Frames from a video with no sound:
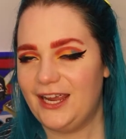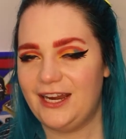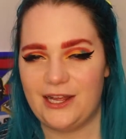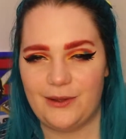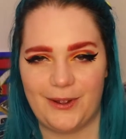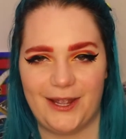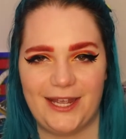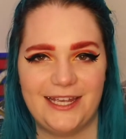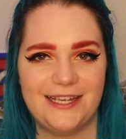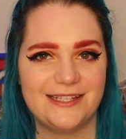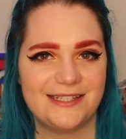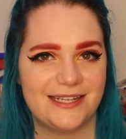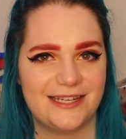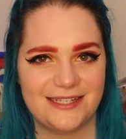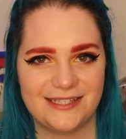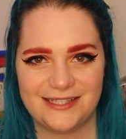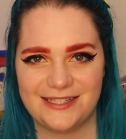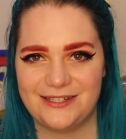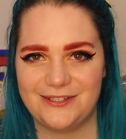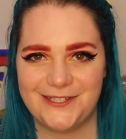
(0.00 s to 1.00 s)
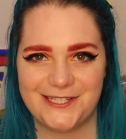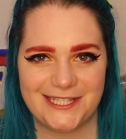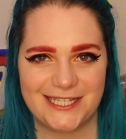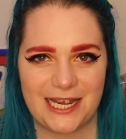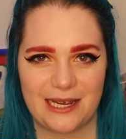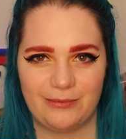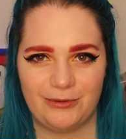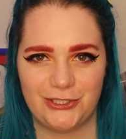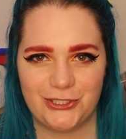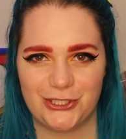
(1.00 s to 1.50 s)
Anyway, he says to
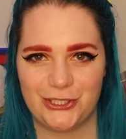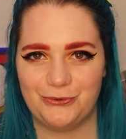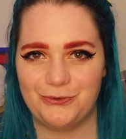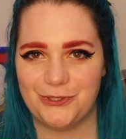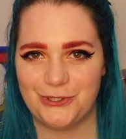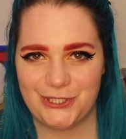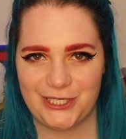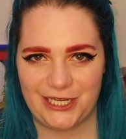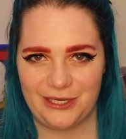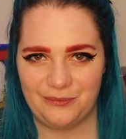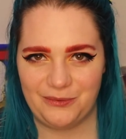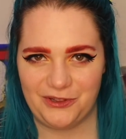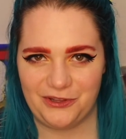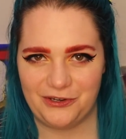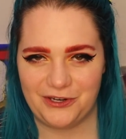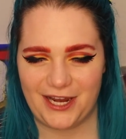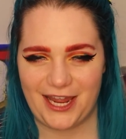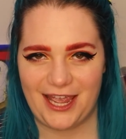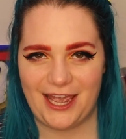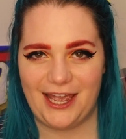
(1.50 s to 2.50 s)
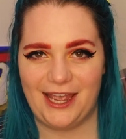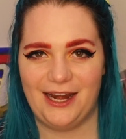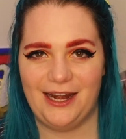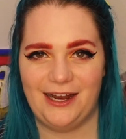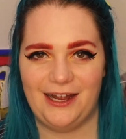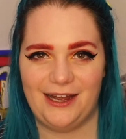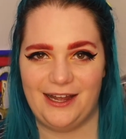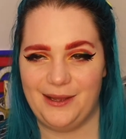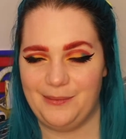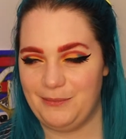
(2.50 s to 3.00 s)
establish a routine with your
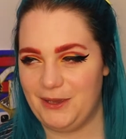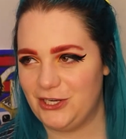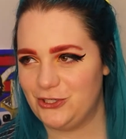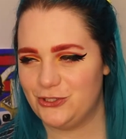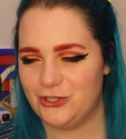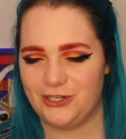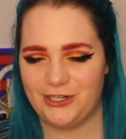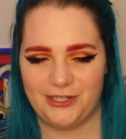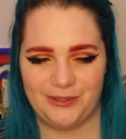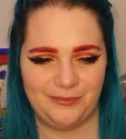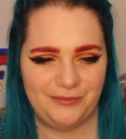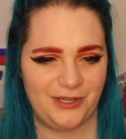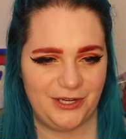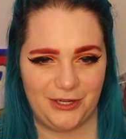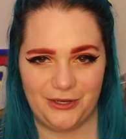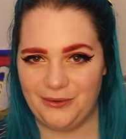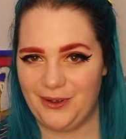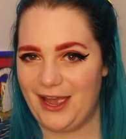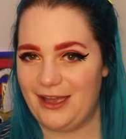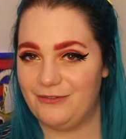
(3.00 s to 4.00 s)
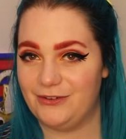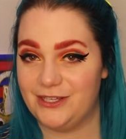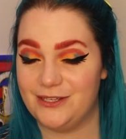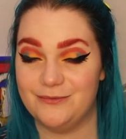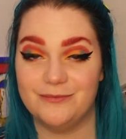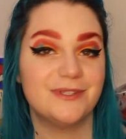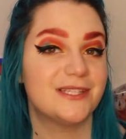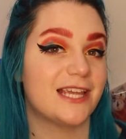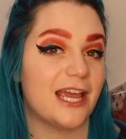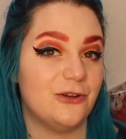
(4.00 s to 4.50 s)
cat, make sure to, you know, have
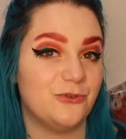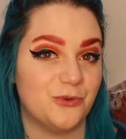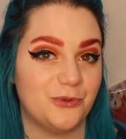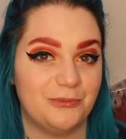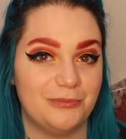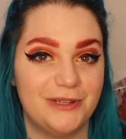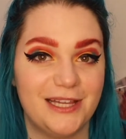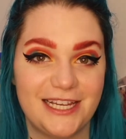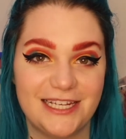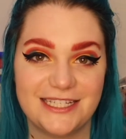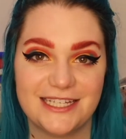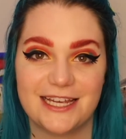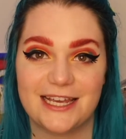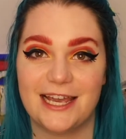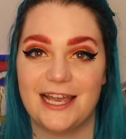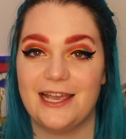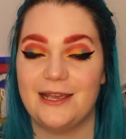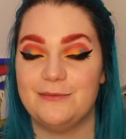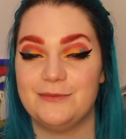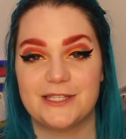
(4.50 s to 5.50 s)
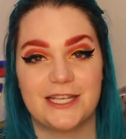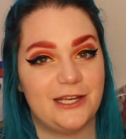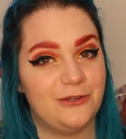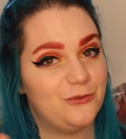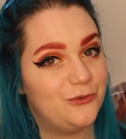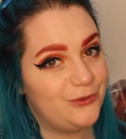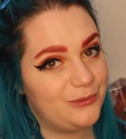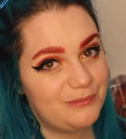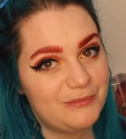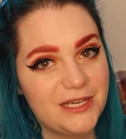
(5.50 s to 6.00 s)
a scheduled playtime,
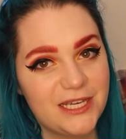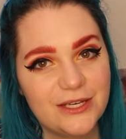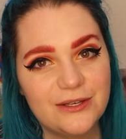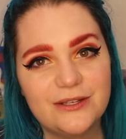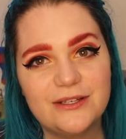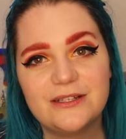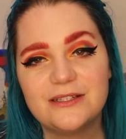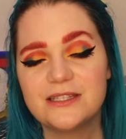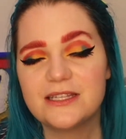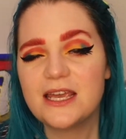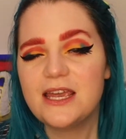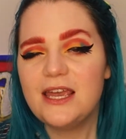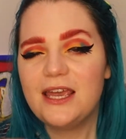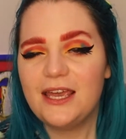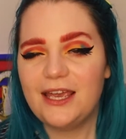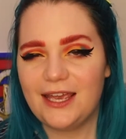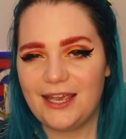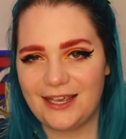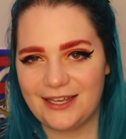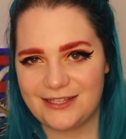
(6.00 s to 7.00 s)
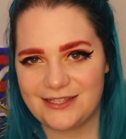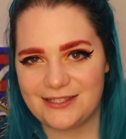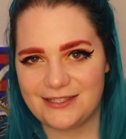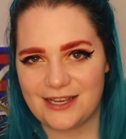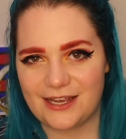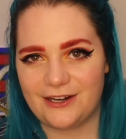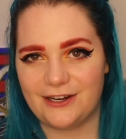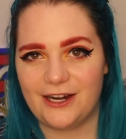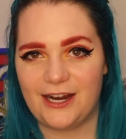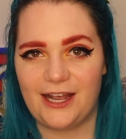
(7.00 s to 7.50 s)
scheduled meals,
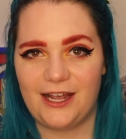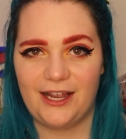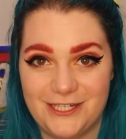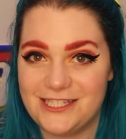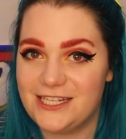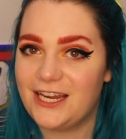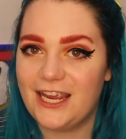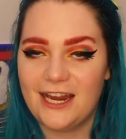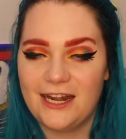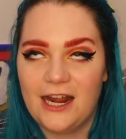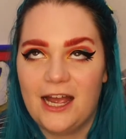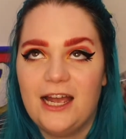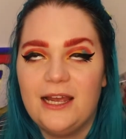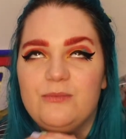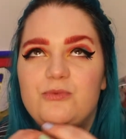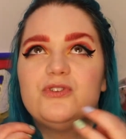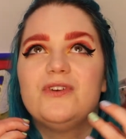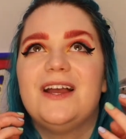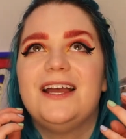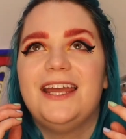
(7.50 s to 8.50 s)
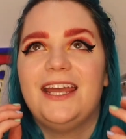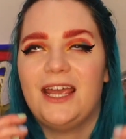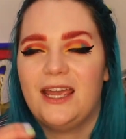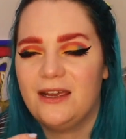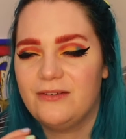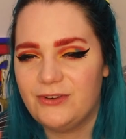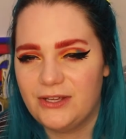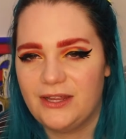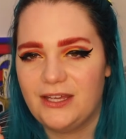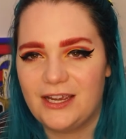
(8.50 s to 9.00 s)
etc. It's again, I'm trying
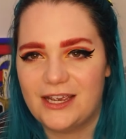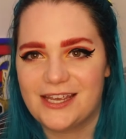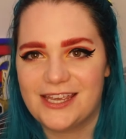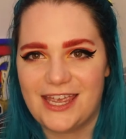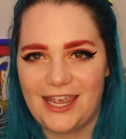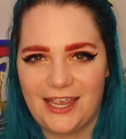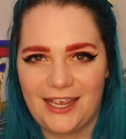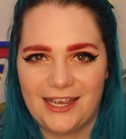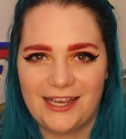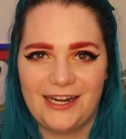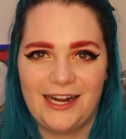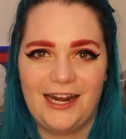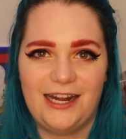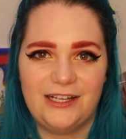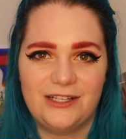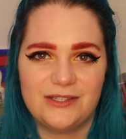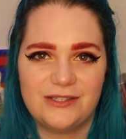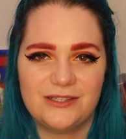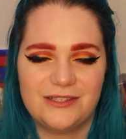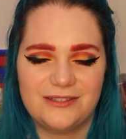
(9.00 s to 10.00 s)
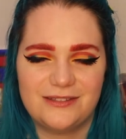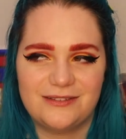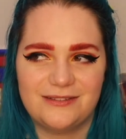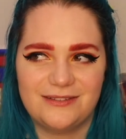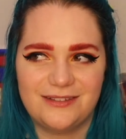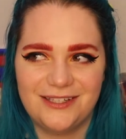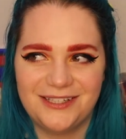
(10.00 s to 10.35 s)
everything I can, and it's